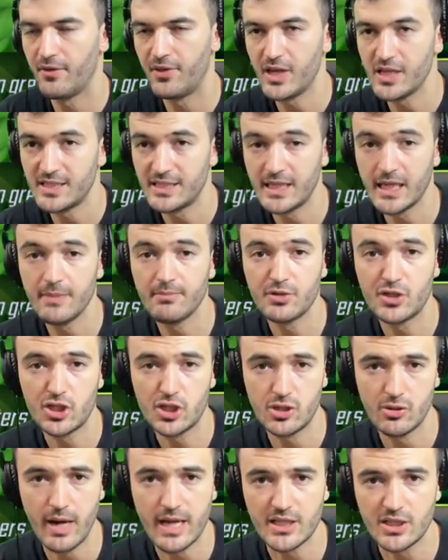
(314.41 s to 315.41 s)
This team
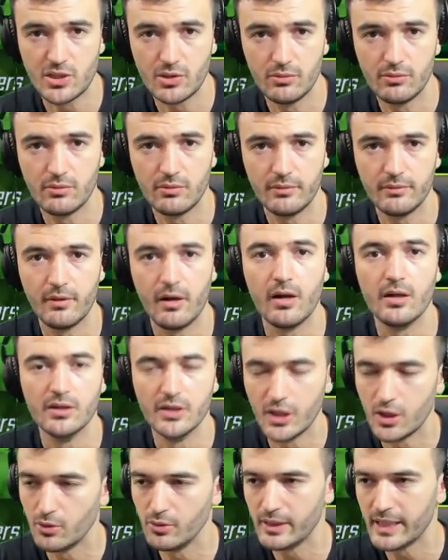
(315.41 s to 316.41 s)
shreds through
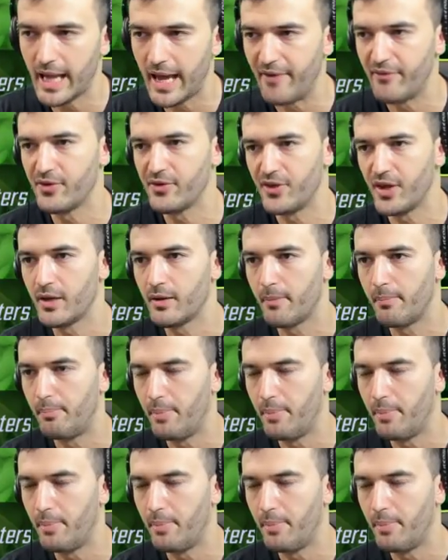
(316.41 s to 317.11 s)
literally everything,